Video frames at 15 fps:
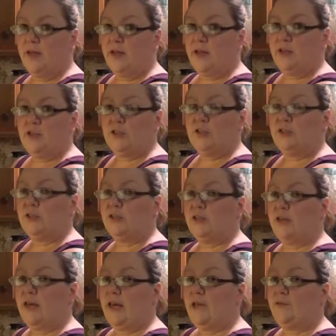It's just
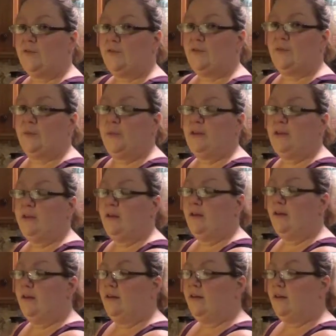really heavy for me,
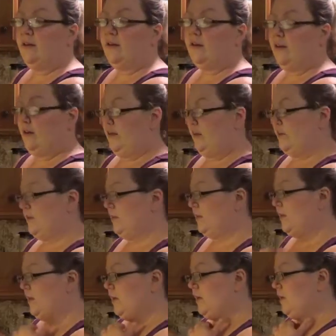and
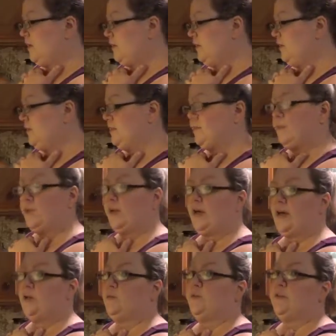these simple
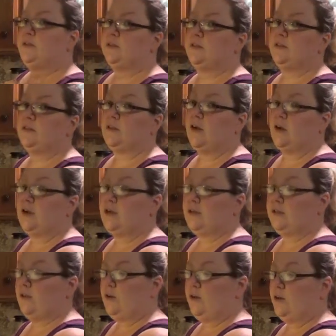cake mixes aren't
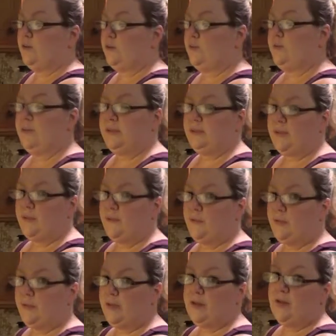as hard to mix up for
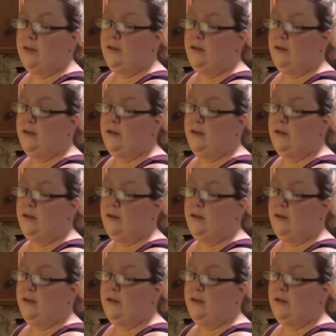me